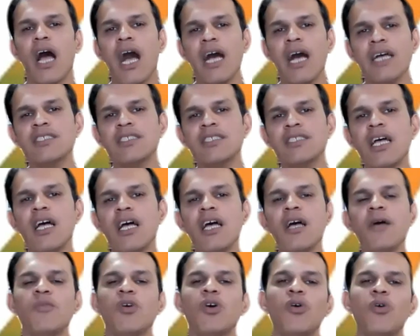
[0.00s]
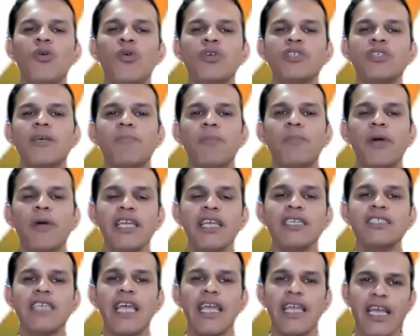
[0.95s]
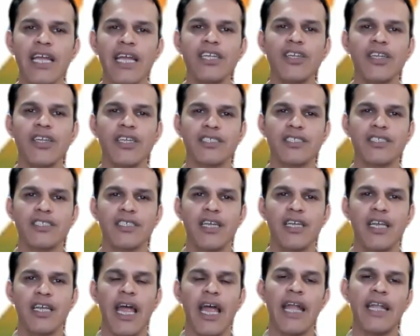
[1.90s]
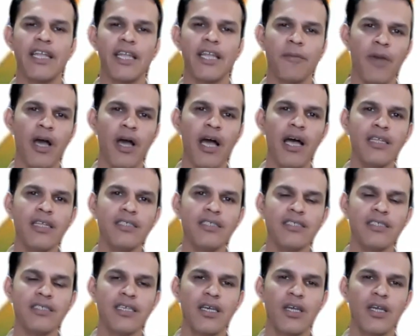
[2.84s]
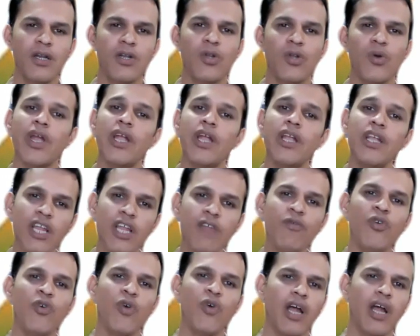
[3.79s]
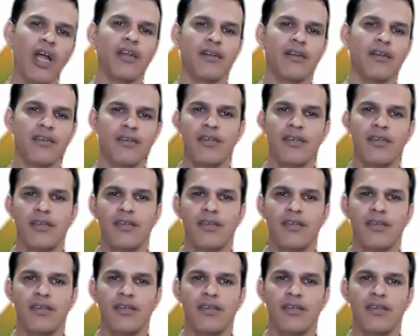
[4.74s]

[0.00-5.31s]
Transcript: Astha, who is a budding psychiatrist at NIMHANS, to interview her.